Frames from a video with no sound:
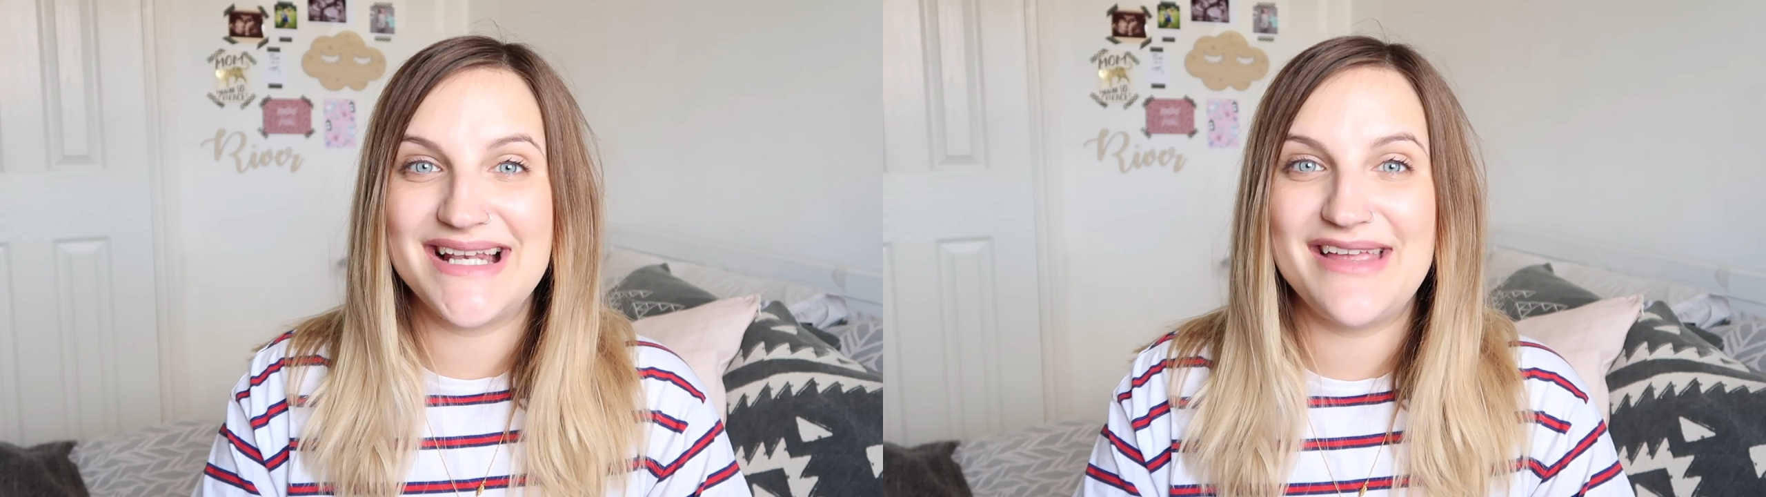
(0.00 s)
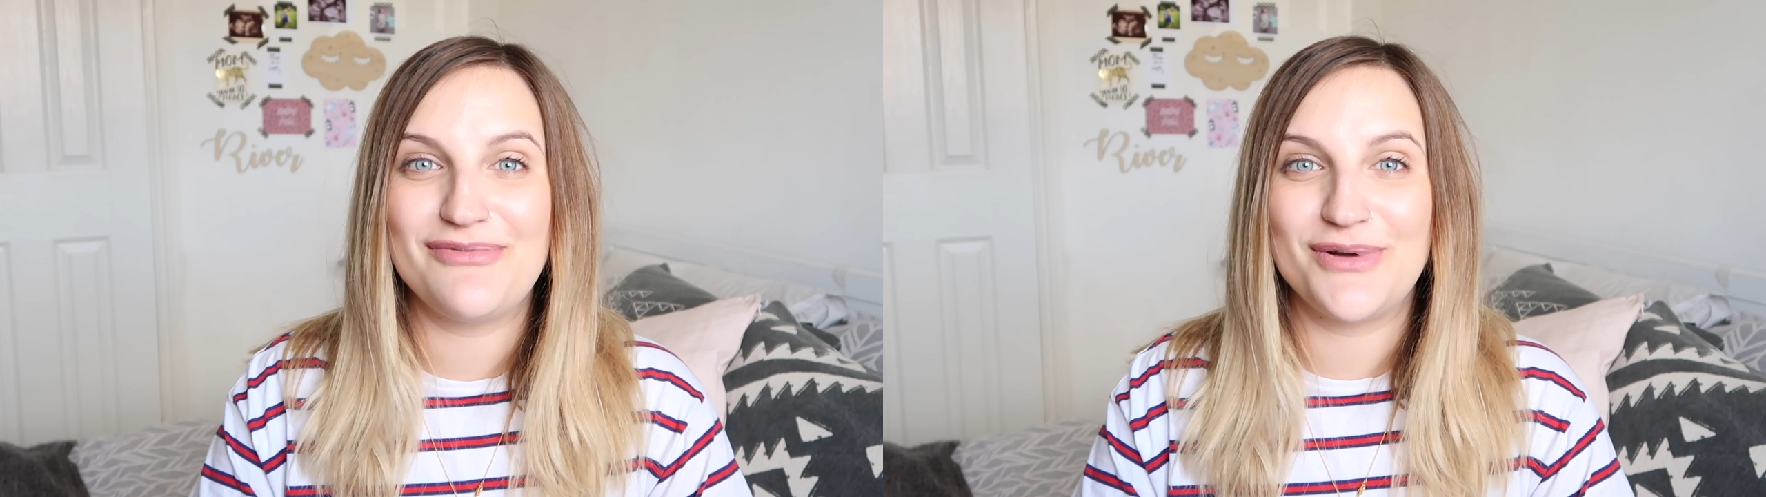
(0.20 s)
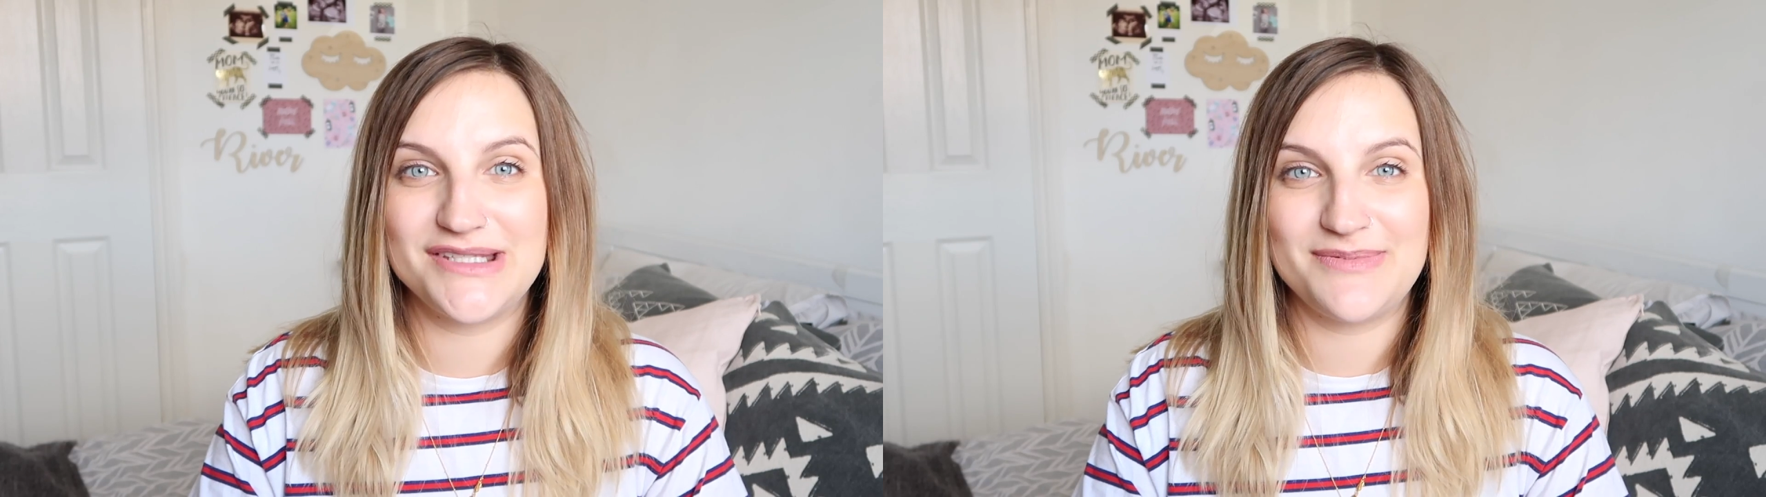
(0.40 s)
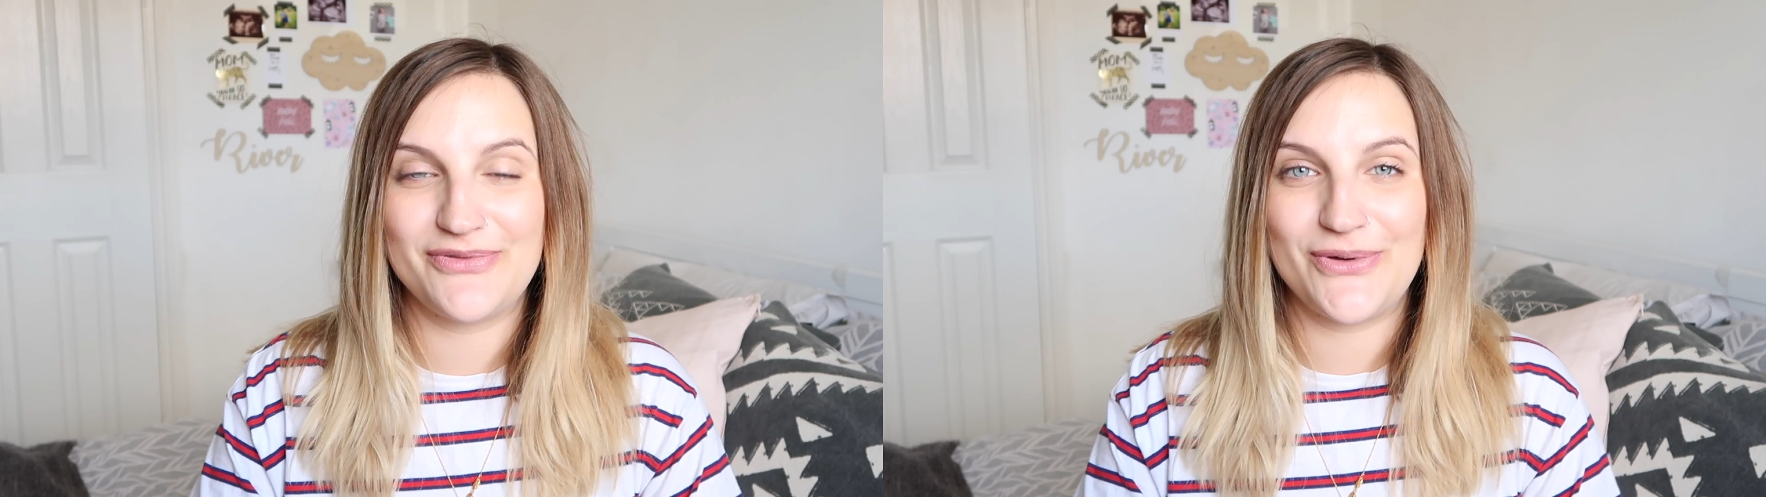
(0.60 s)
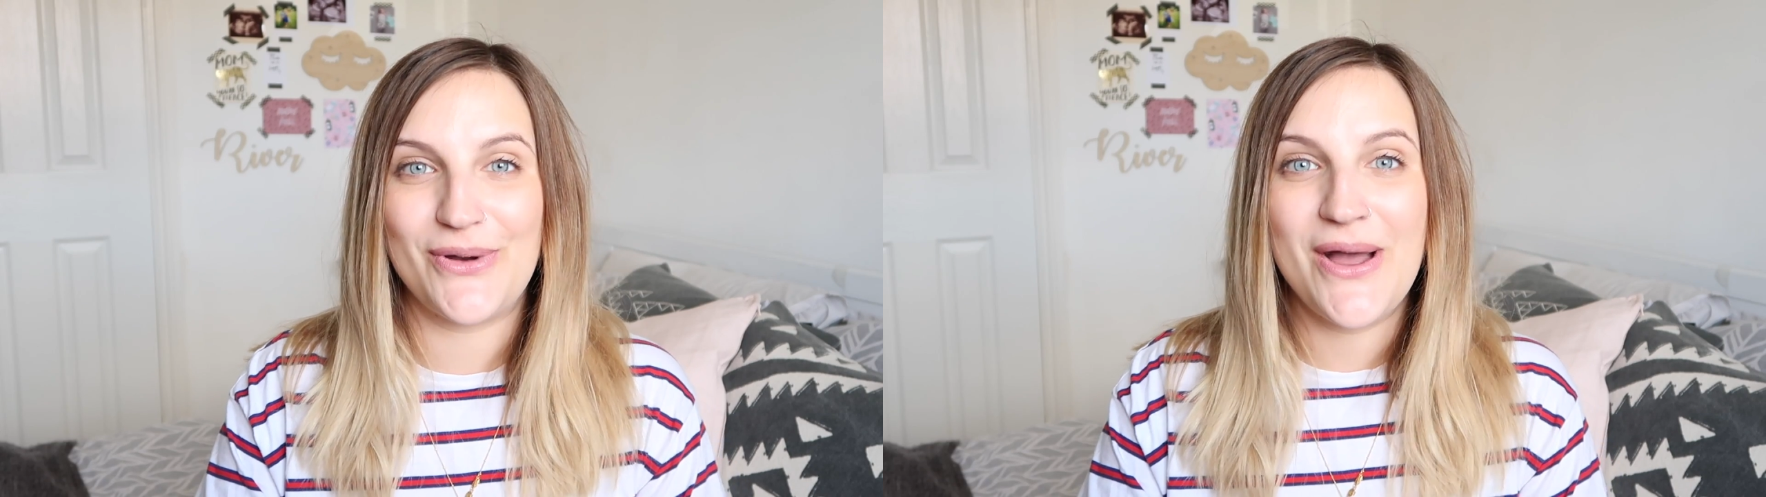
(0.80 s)
leave once
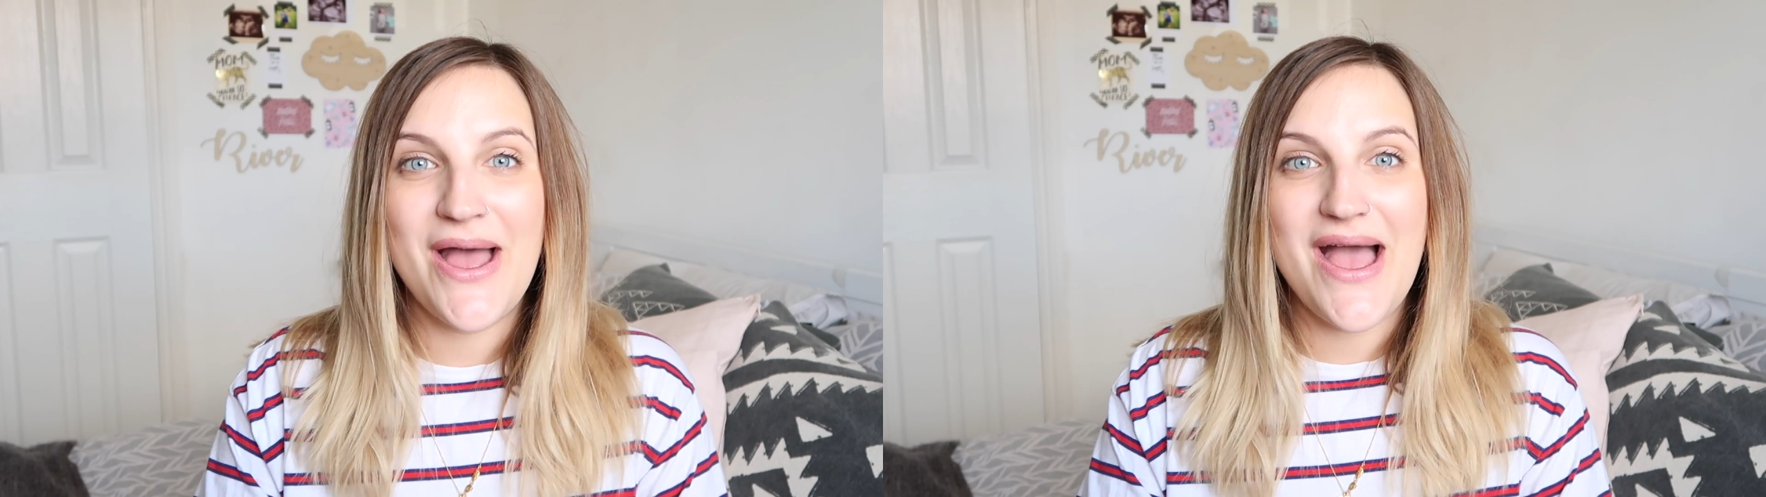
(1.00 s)
before,